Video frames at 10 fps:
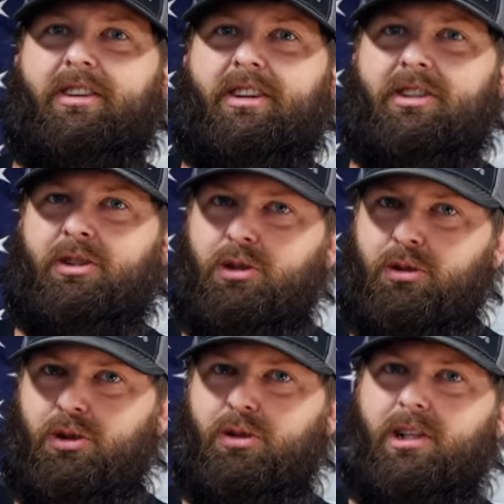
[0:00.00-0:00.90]
Are you
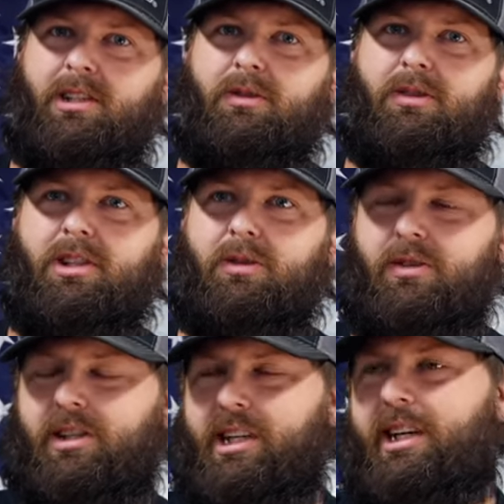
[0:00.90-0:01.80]
sure that's the one you
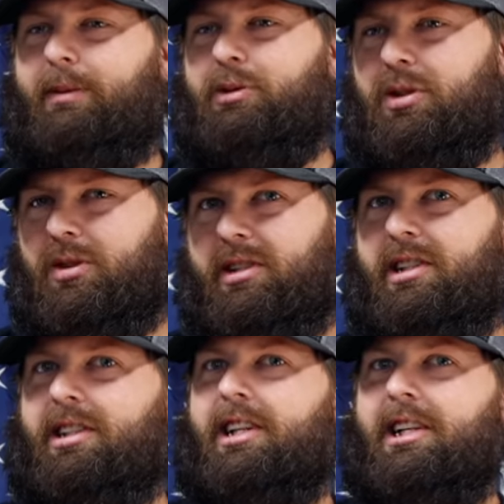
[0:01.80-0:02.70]
want? Yeah, I'm sure. And
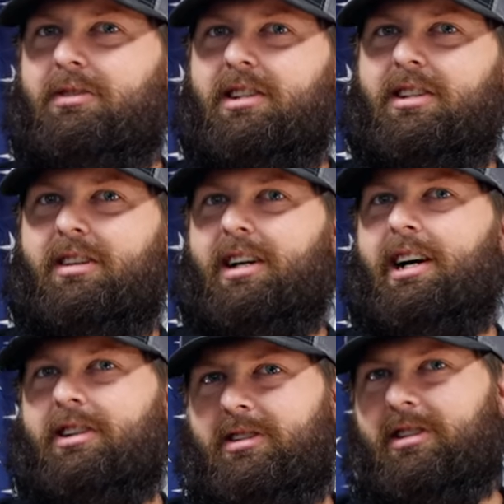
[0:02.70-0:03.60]
then the next week they're like,
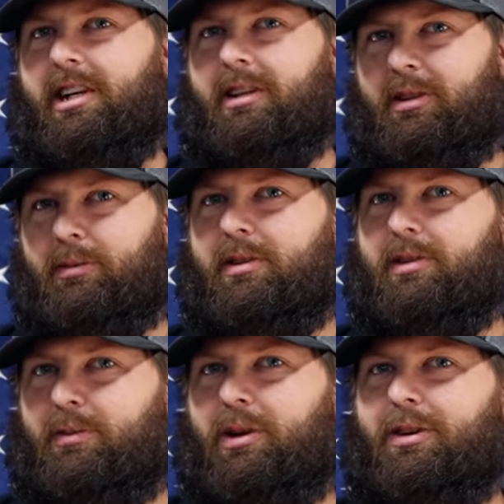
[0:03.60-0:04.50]
I should have got a little bit
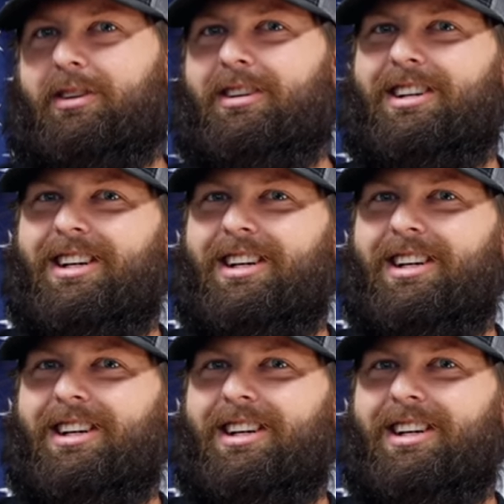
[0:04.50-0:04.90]
smaller.